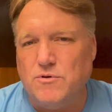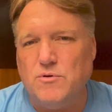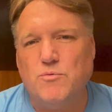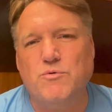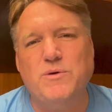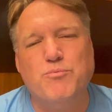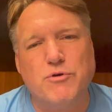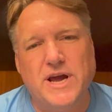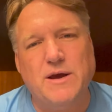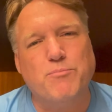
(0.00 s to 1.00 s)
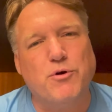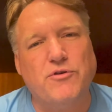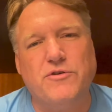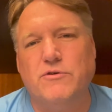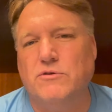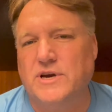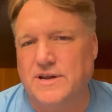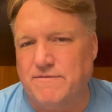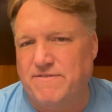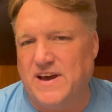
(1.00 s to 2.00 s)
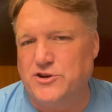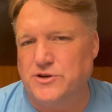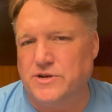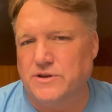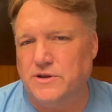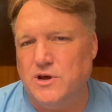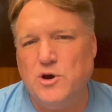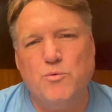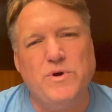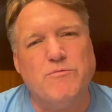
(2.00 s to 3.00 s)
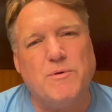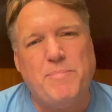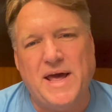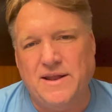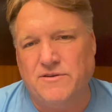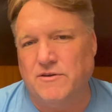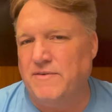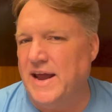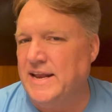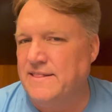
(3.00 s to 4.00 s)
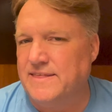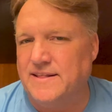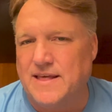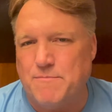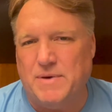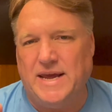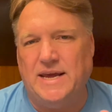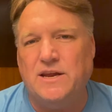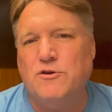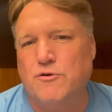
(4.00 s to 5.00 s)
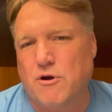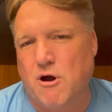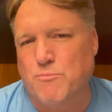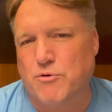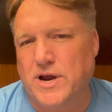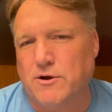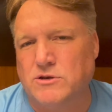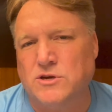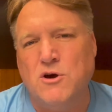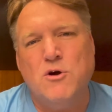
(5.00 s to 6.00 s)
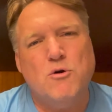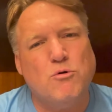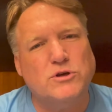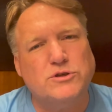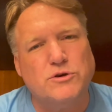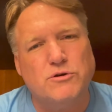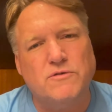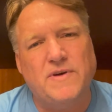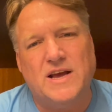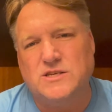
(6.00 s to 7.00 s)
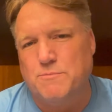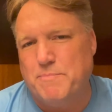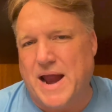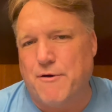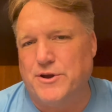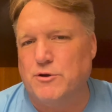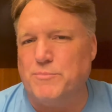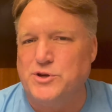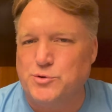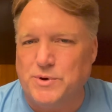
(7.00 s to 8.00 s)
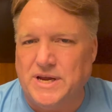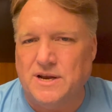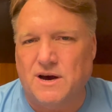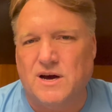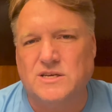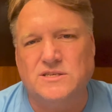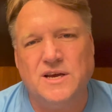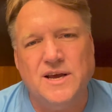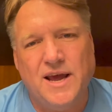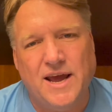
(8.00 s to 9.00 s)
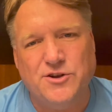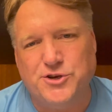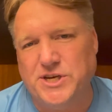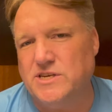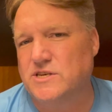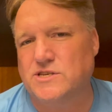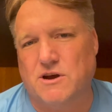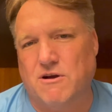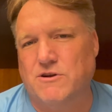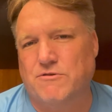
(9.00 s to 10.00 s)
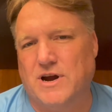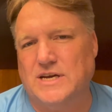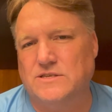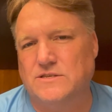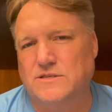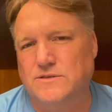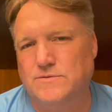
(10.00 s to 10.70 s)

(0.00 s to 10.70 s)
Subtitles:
we pray personal confession. We repent of anything that may hinder our prayers or serve as a barrier between us and Jesus our Christ.